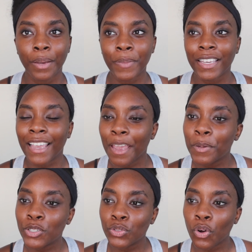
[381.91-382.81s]
I'm like, hey,
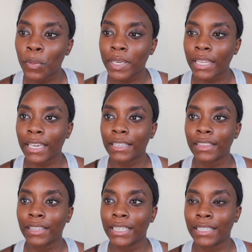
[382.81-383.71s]
but you told me like
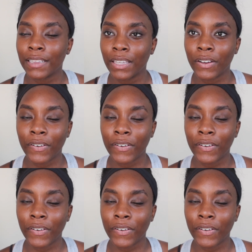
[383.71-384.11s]
the